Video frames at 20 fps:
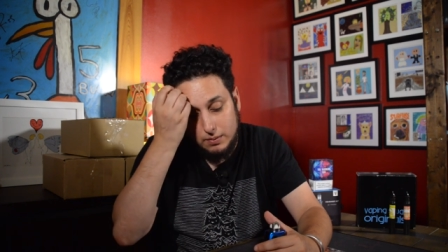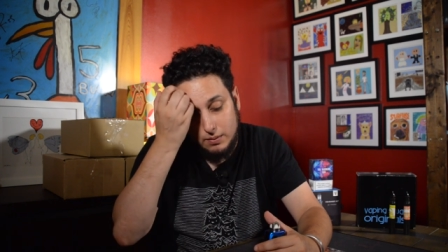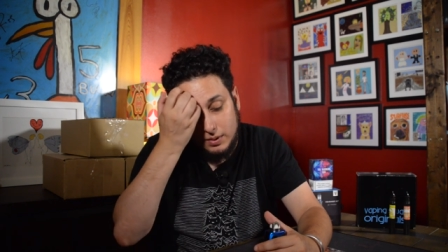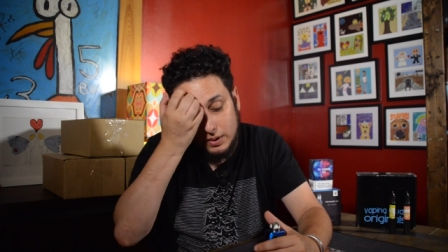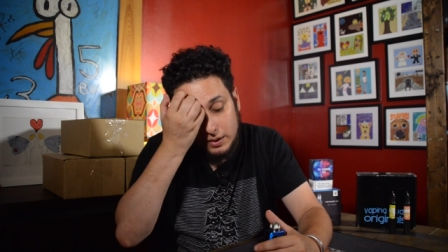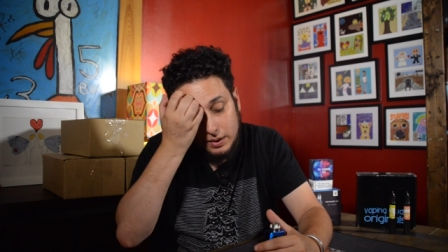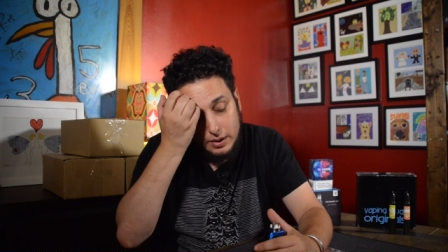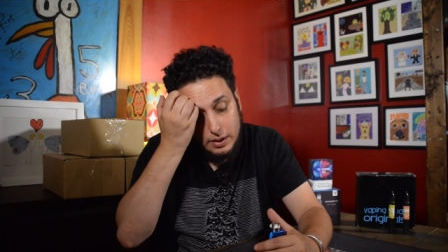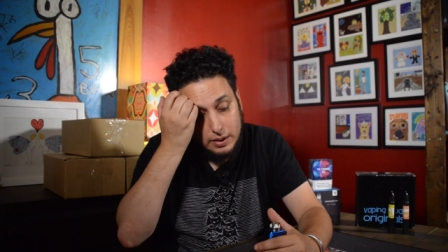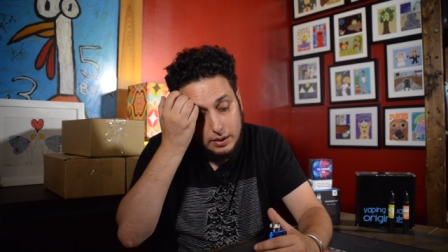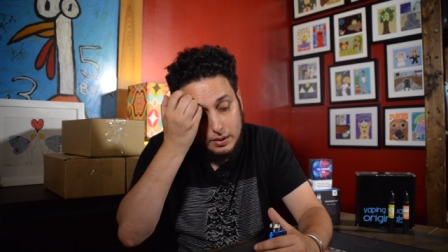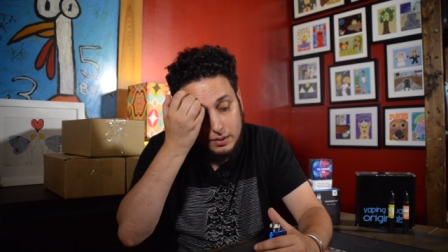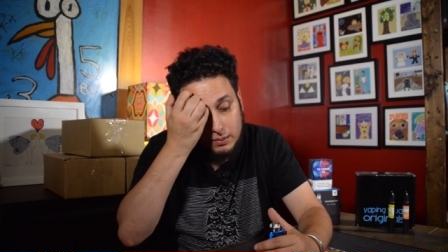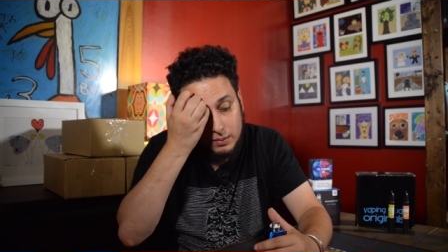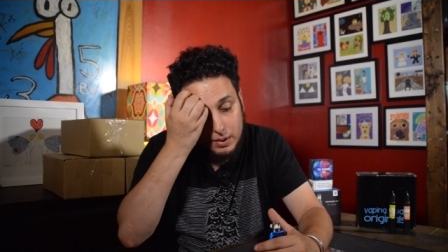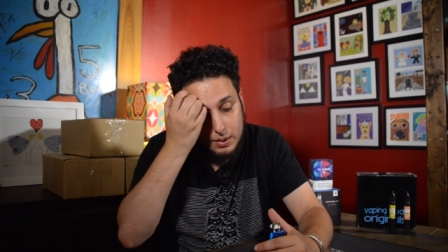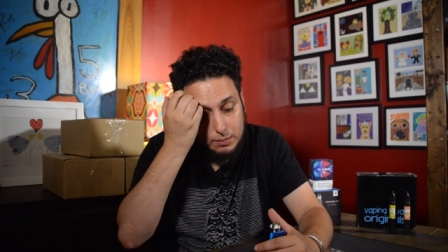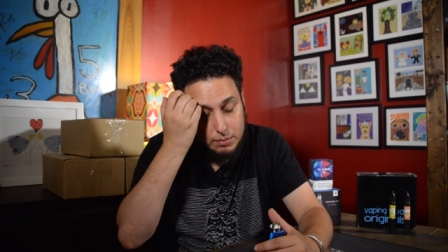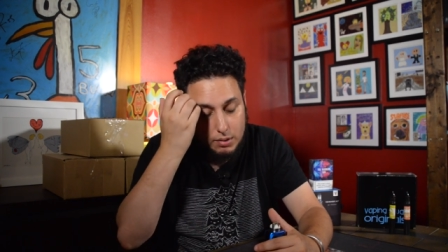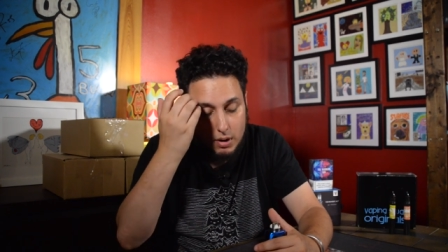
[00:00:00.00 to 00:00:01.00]
when they're,
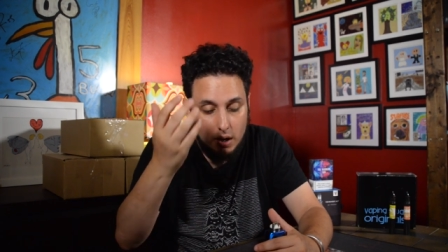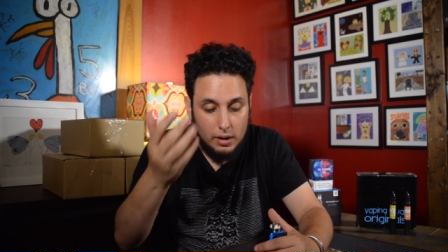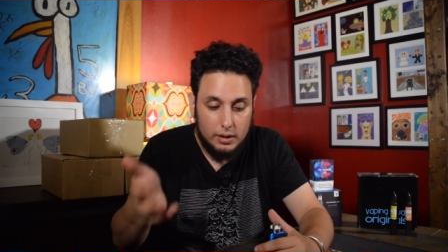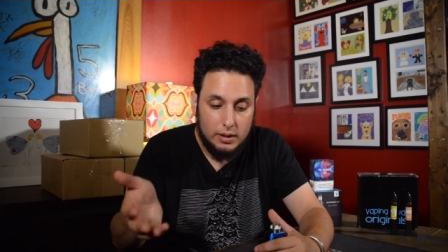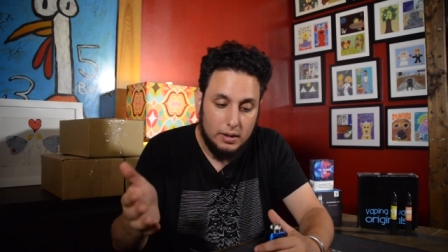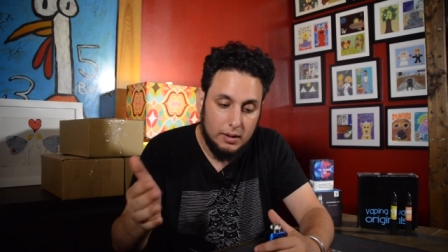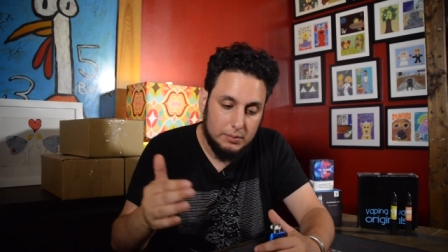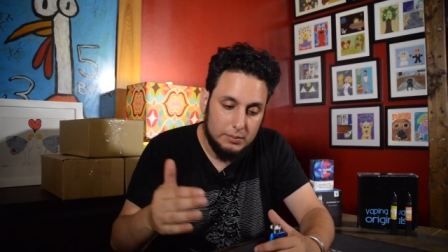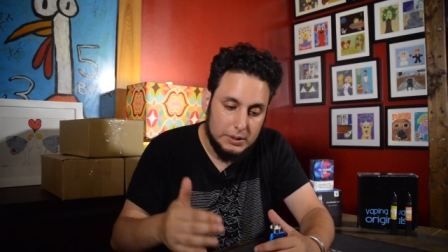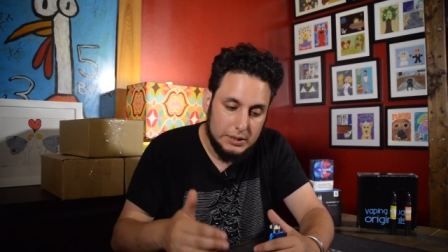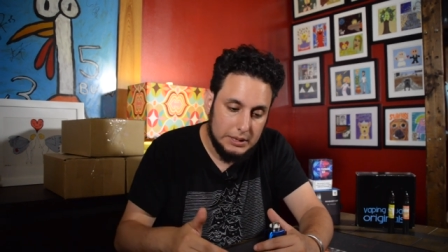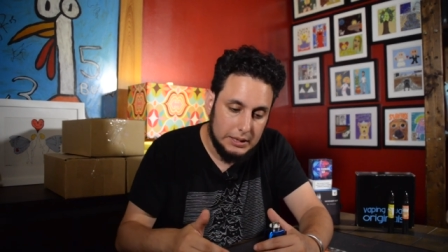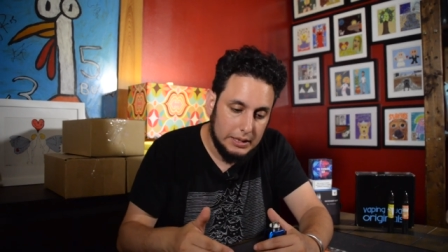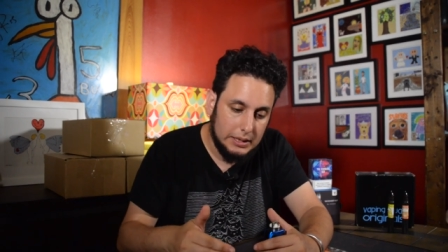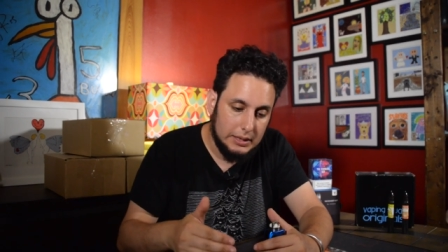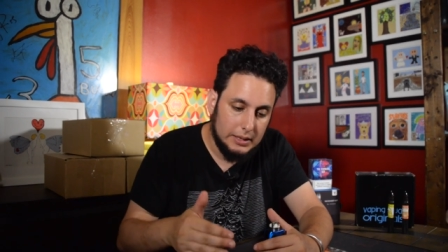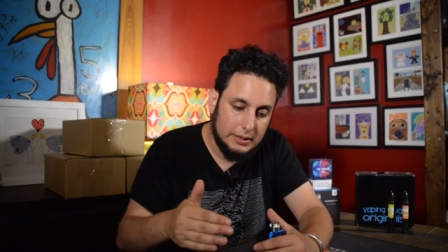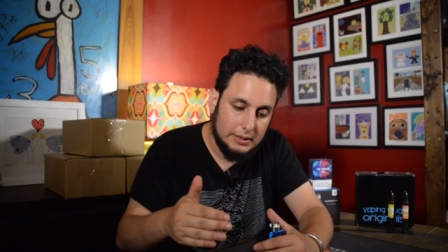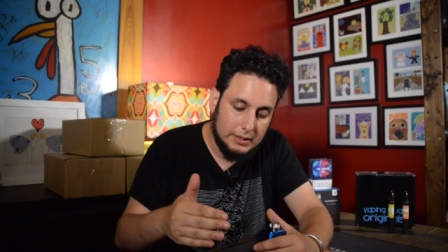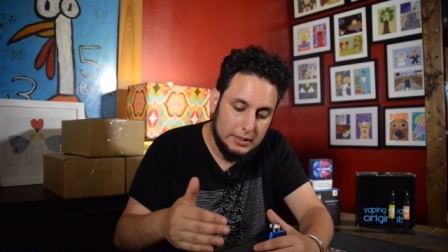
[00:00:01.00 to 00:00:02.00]
when a product comes
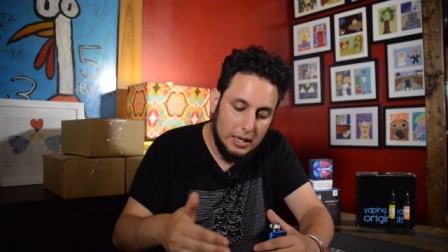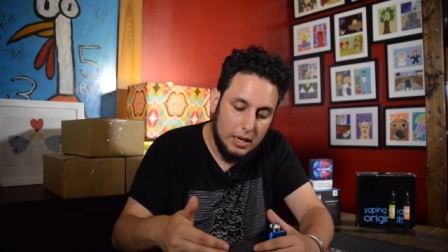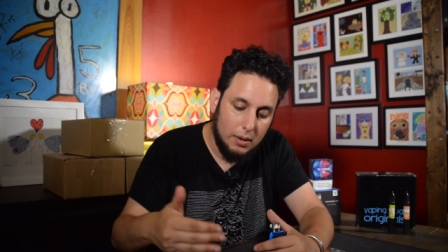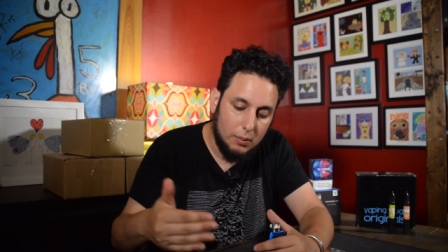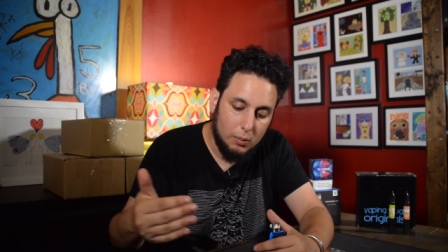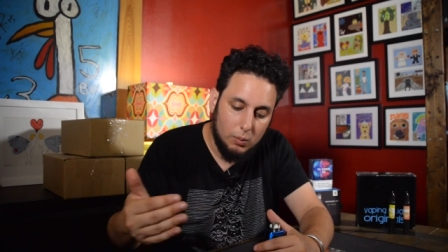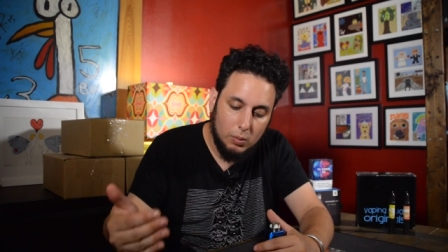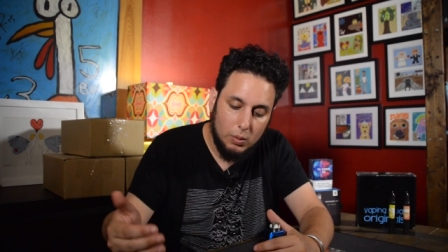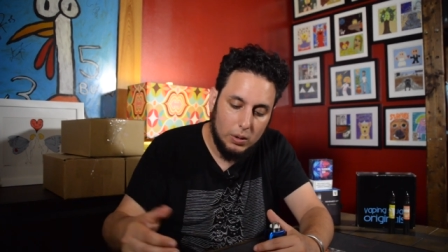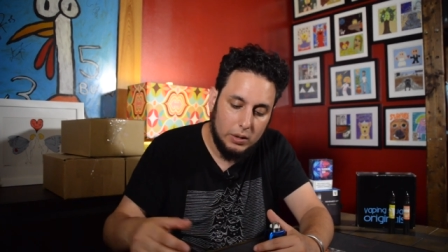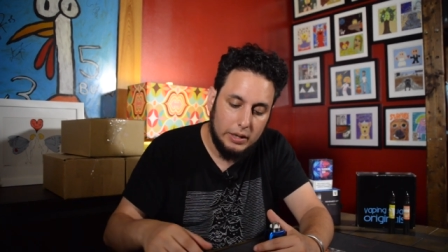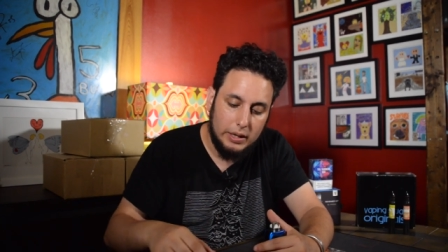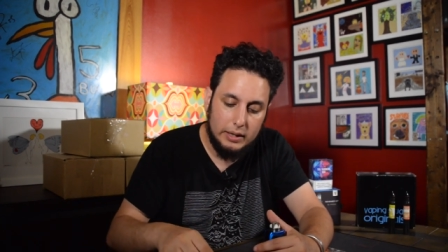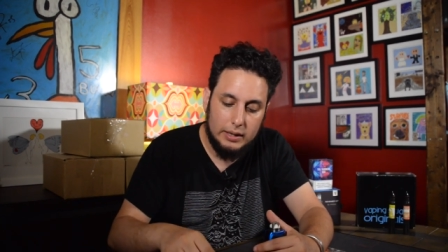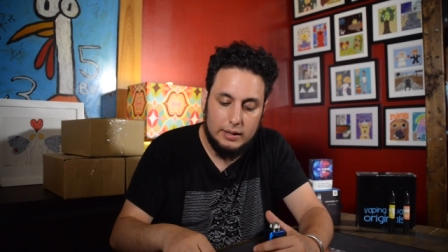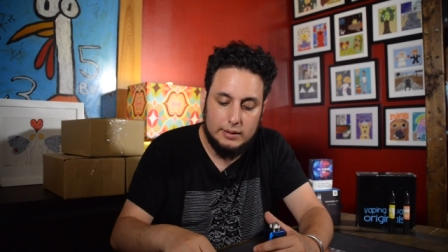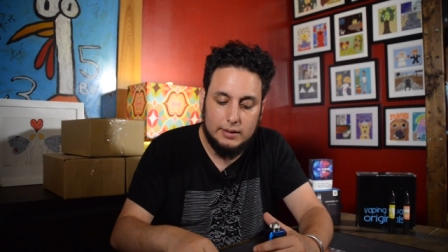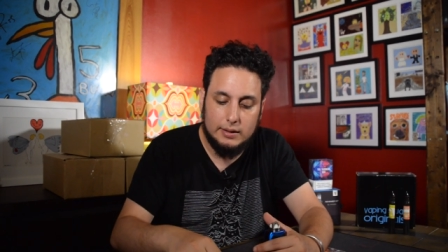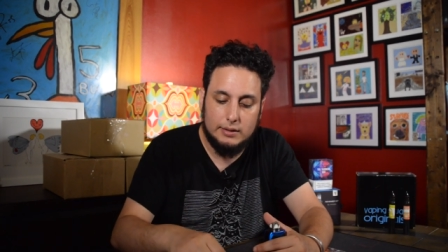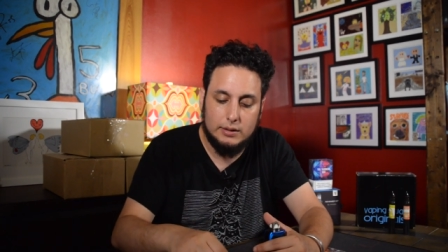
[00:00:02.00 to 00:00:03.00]
in that's not
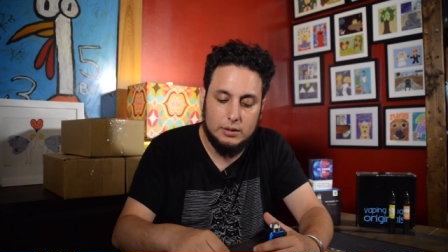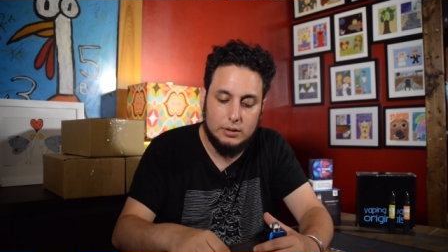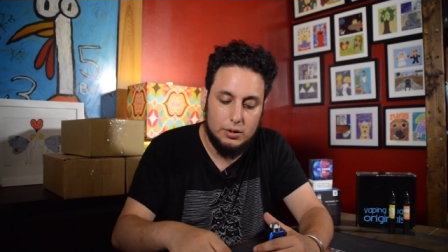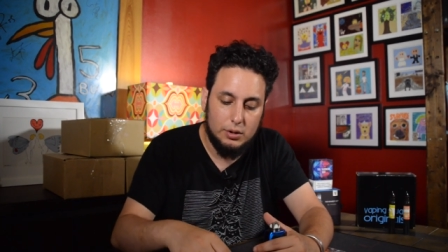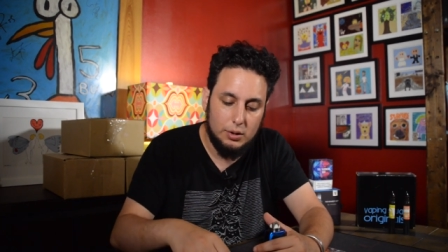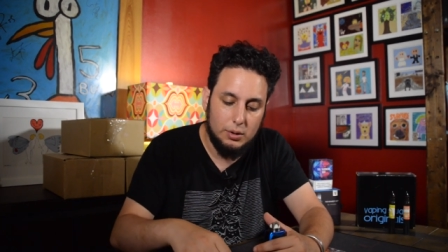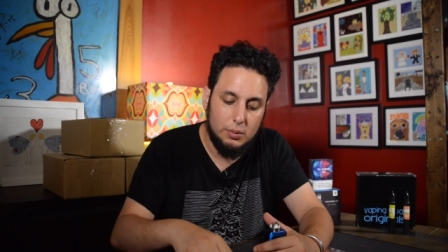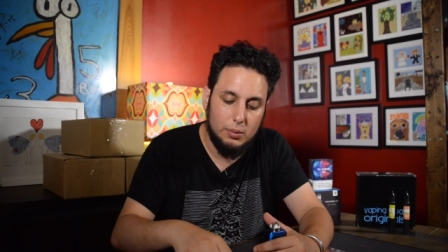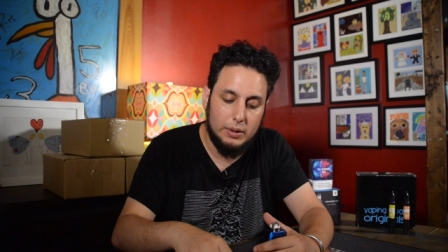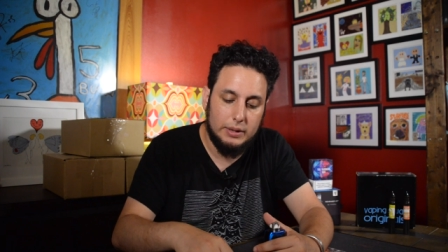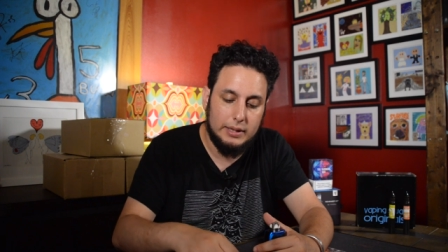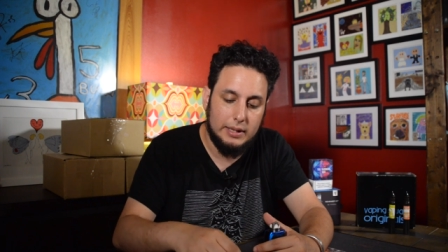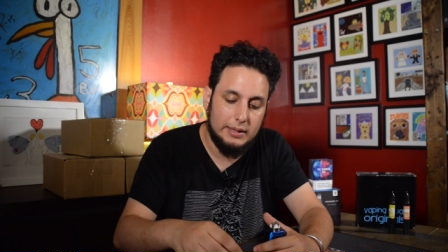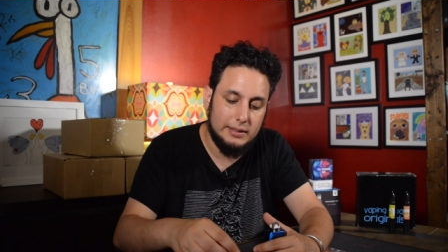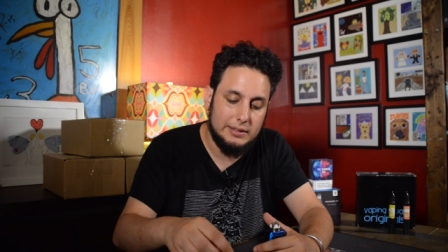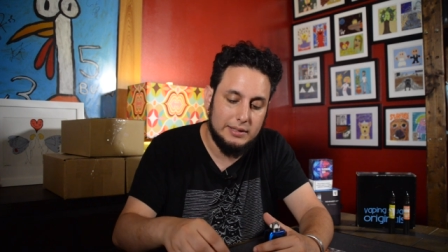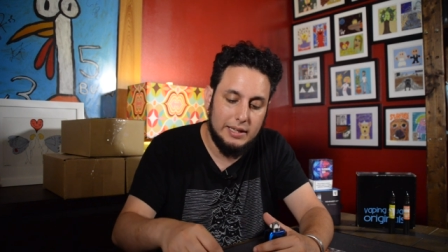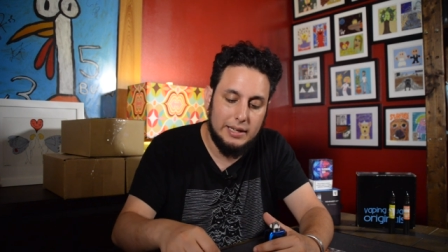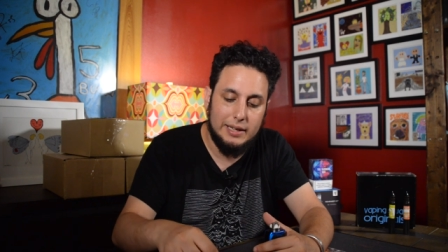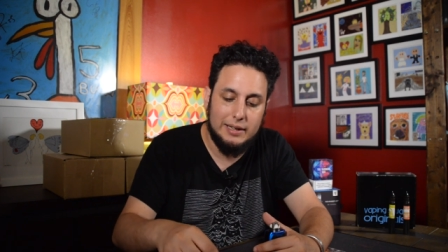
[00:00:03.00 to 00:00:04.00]
working, that doesn't do what
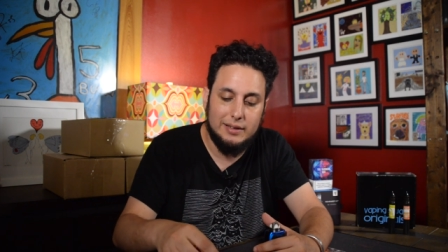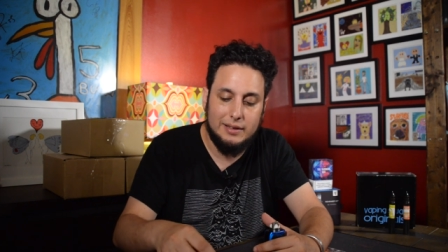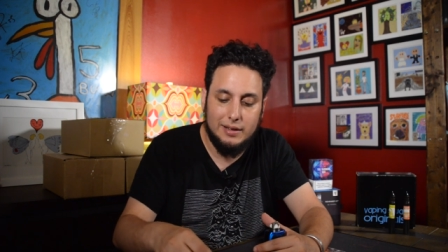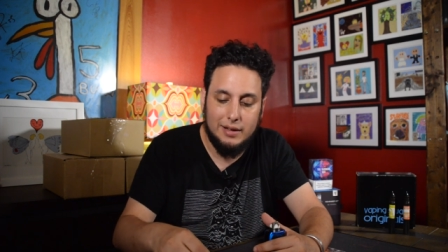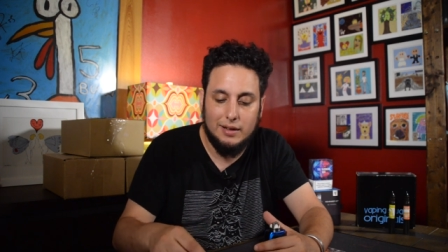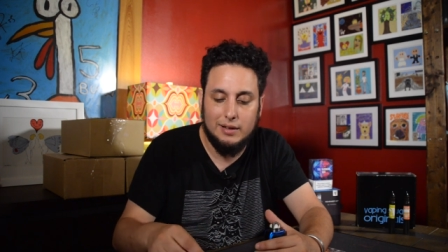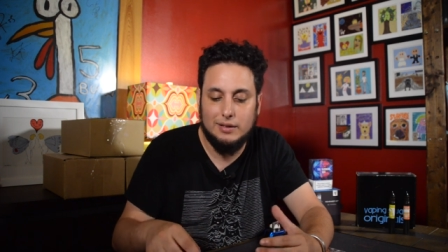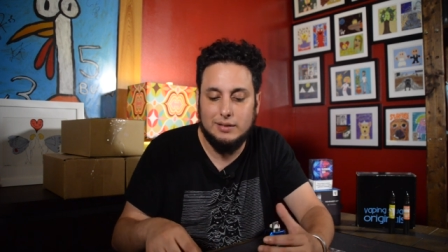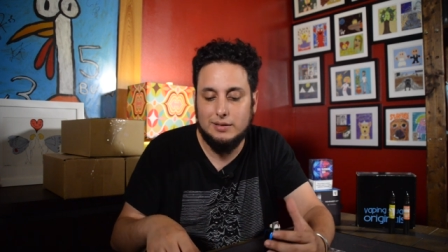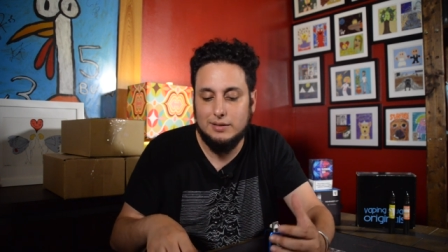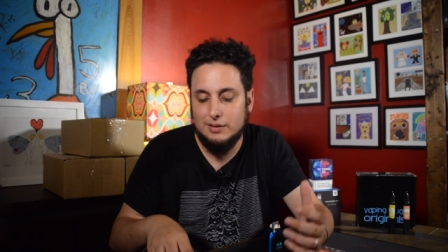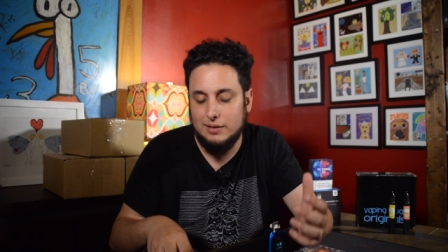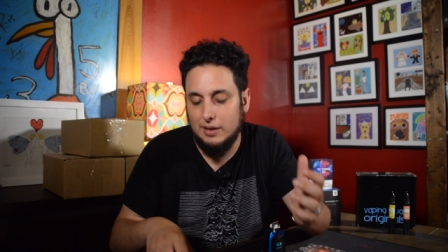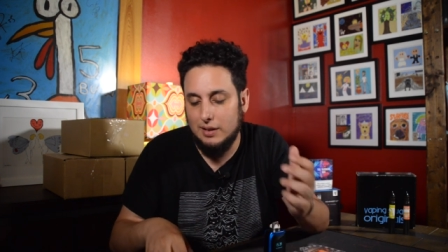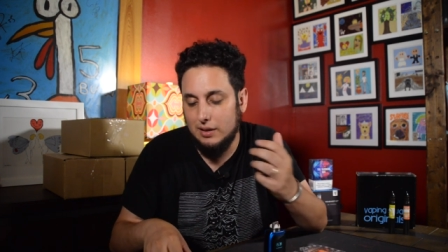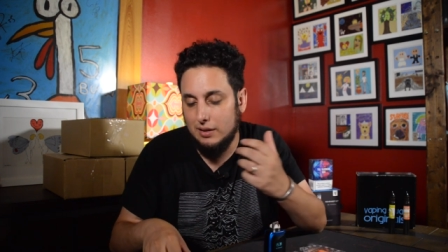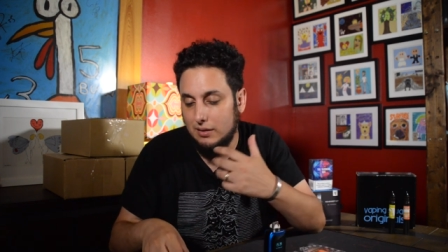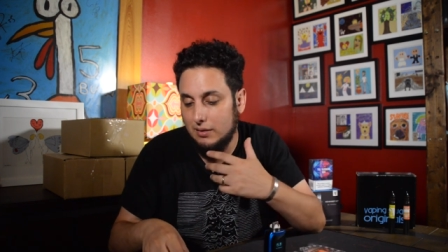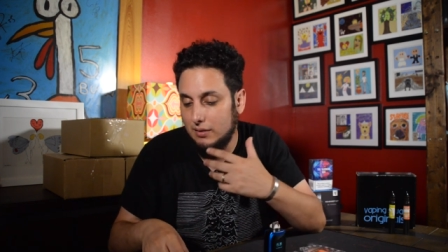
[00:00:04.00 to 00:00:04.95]
they say it does, that